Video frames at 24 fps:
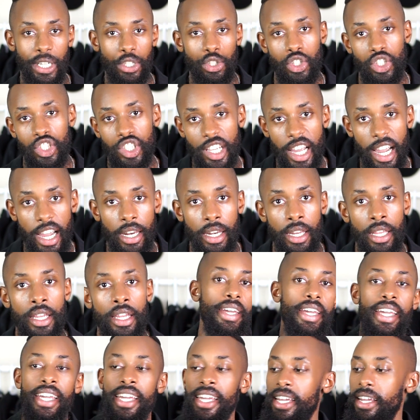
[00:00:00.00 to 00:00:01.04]
Society.
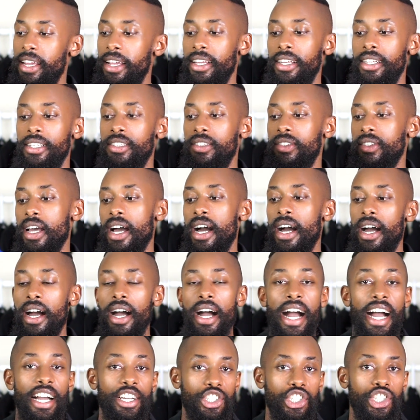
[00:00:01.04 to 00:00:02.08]
It is
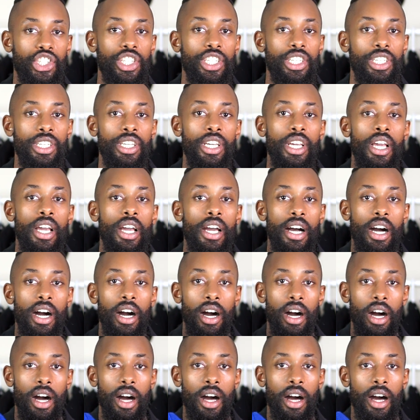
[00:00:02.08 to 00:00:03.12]
actually
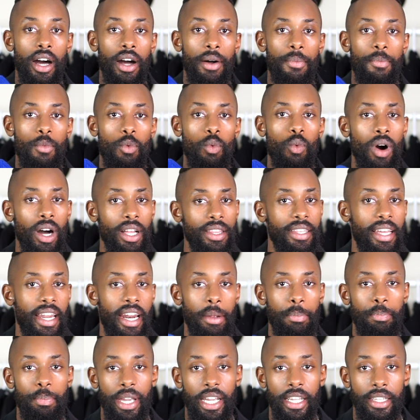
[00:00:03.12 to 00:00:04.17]
one that
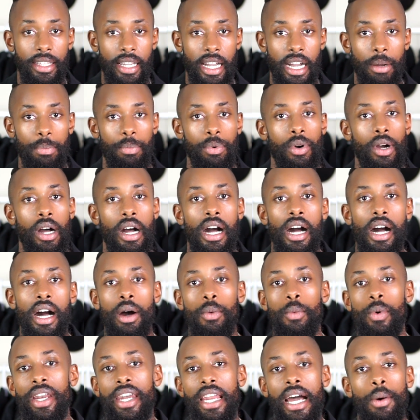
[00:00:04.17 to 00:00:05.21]
I picked
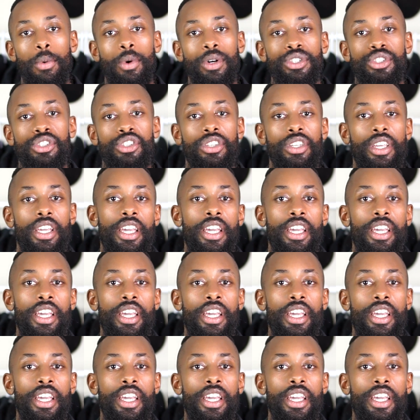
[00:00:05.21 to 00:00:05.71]
up when I was